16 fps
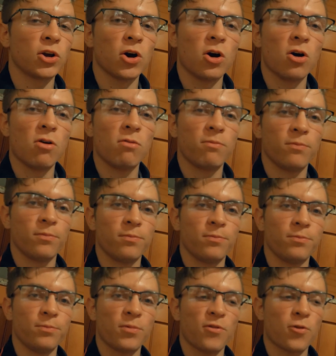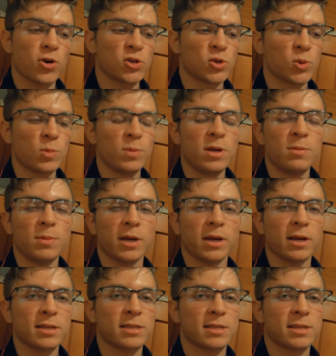go before a swim meet
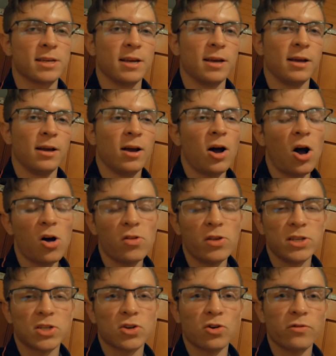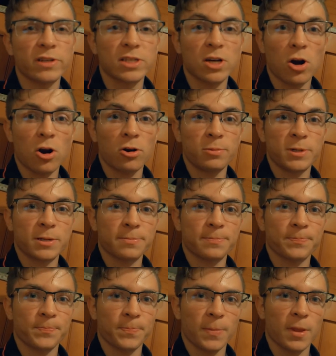because all these service carbs,
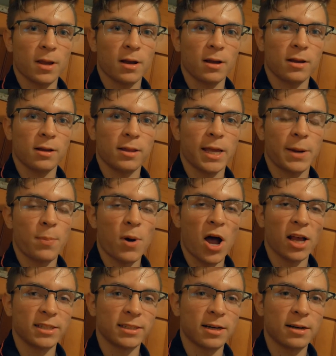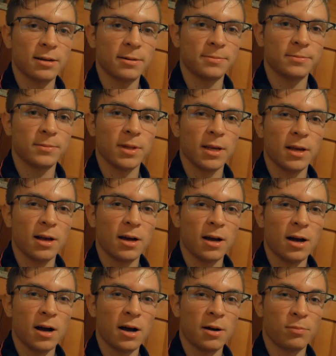like pasta,
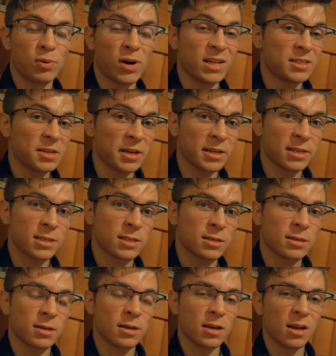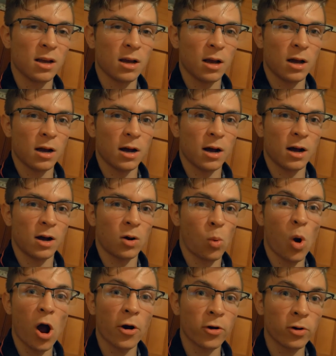uh, breadsticks, uh,
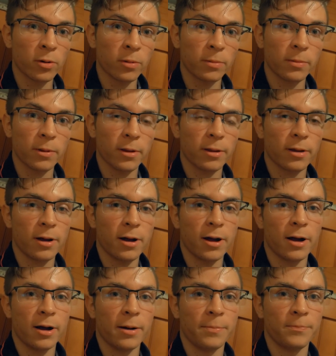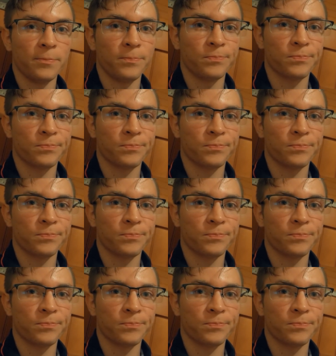water. Um,